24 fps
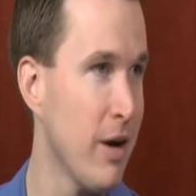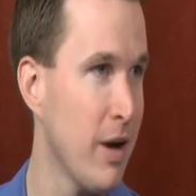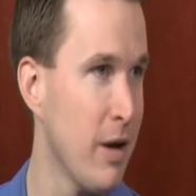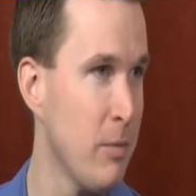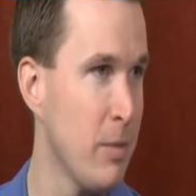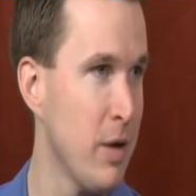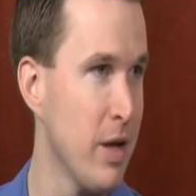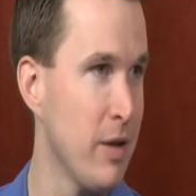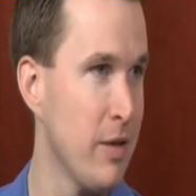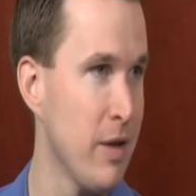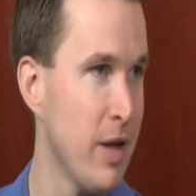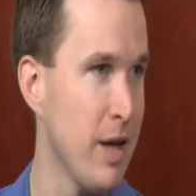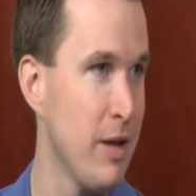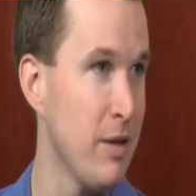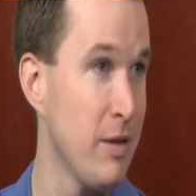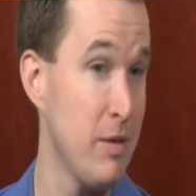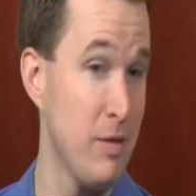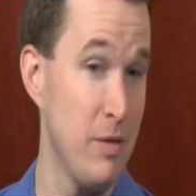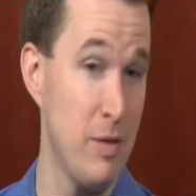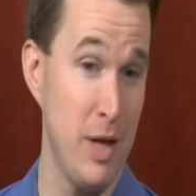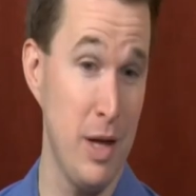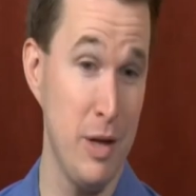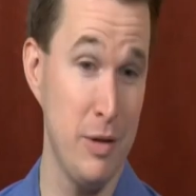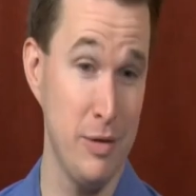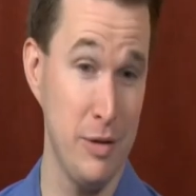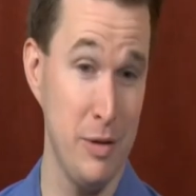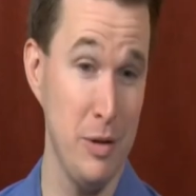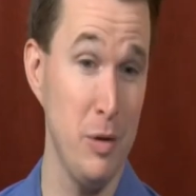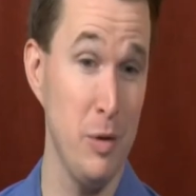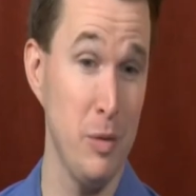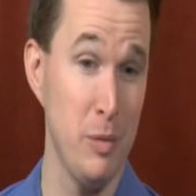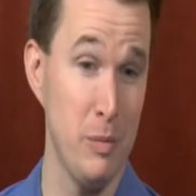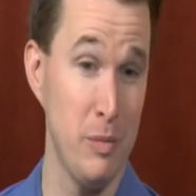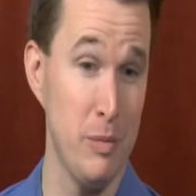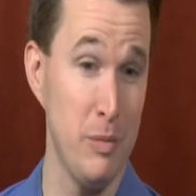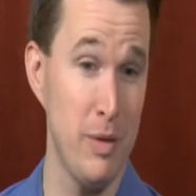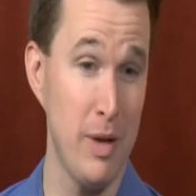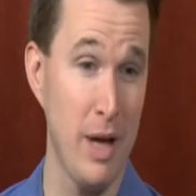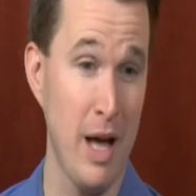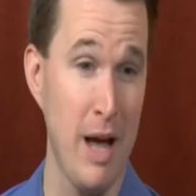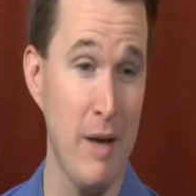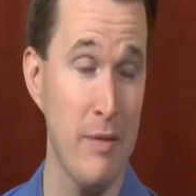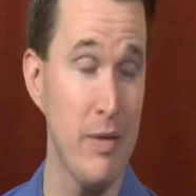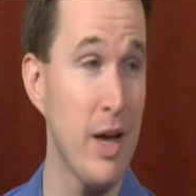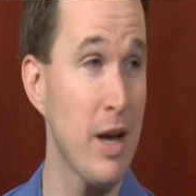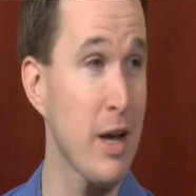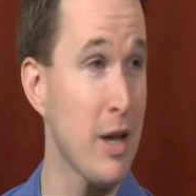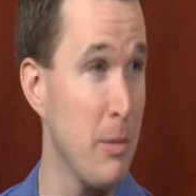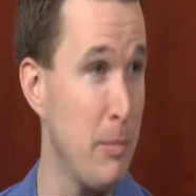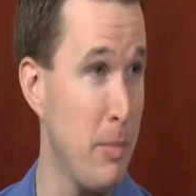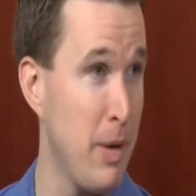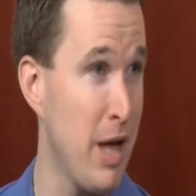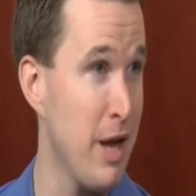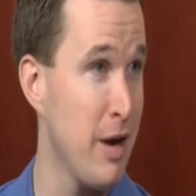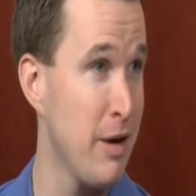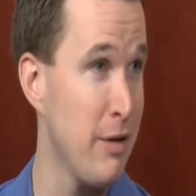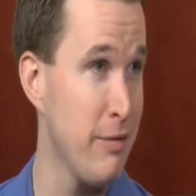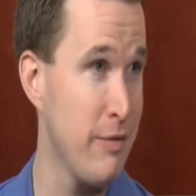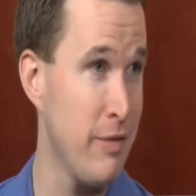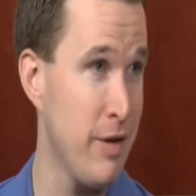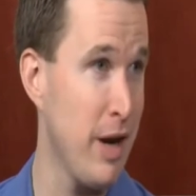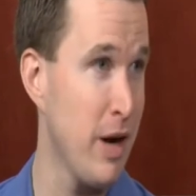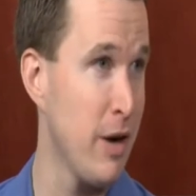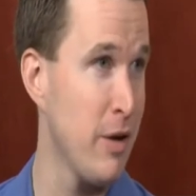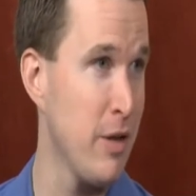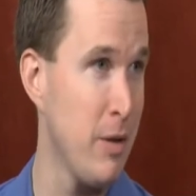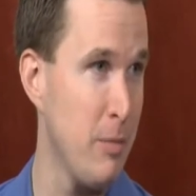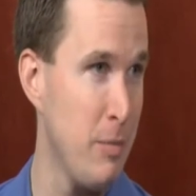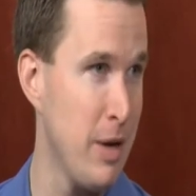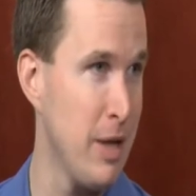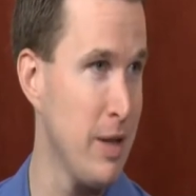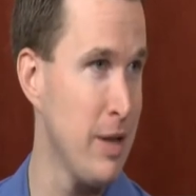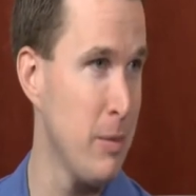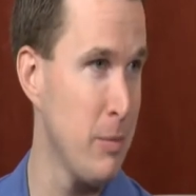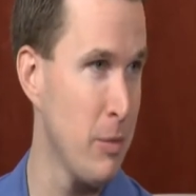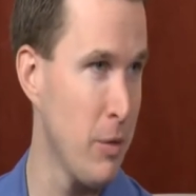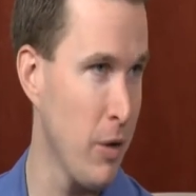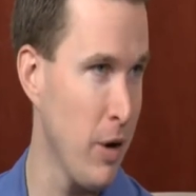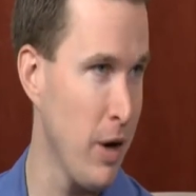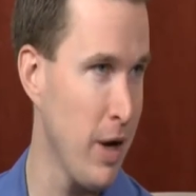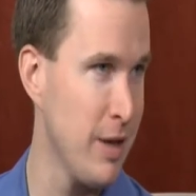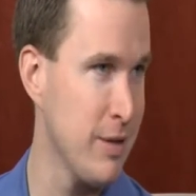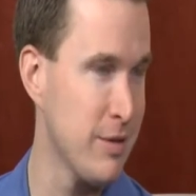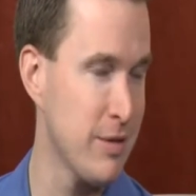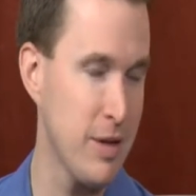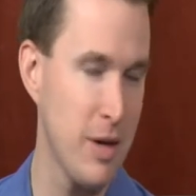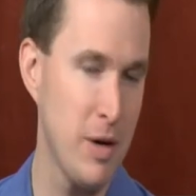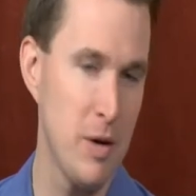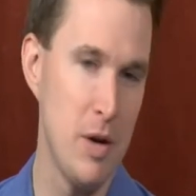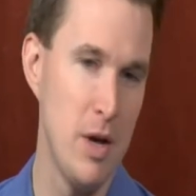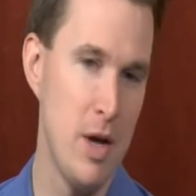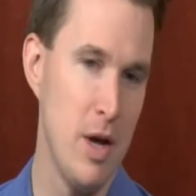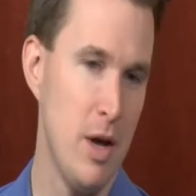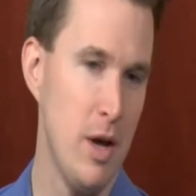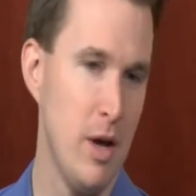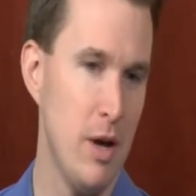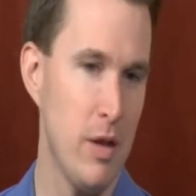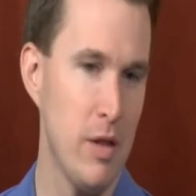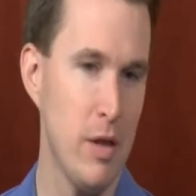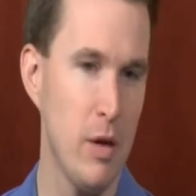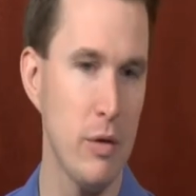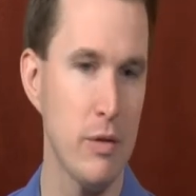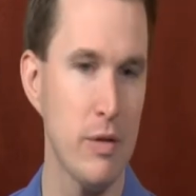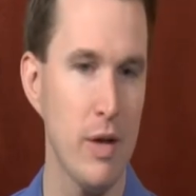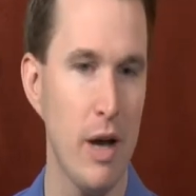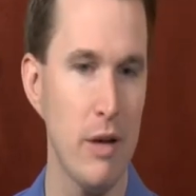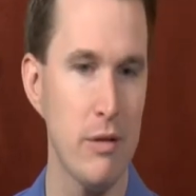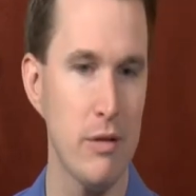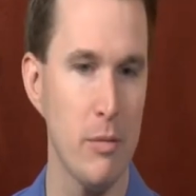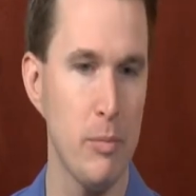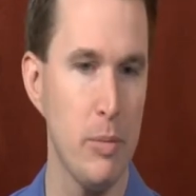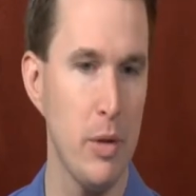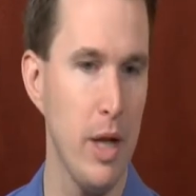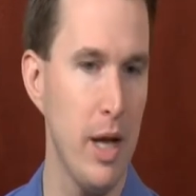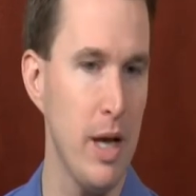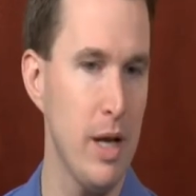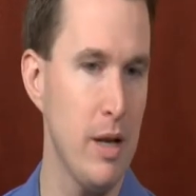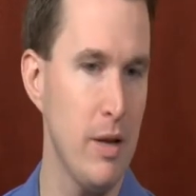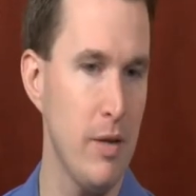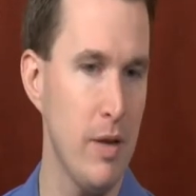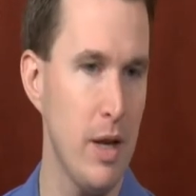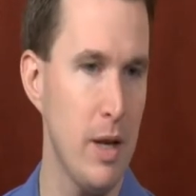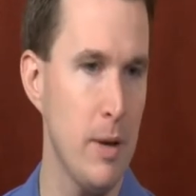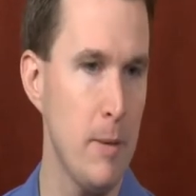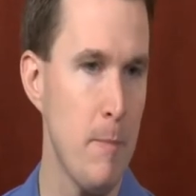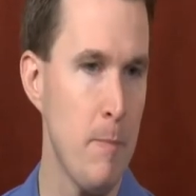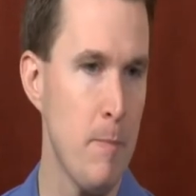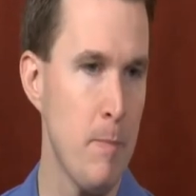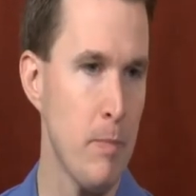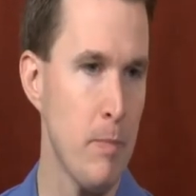I mean, they still have that competitive fire that made them great. So those guys have played, and then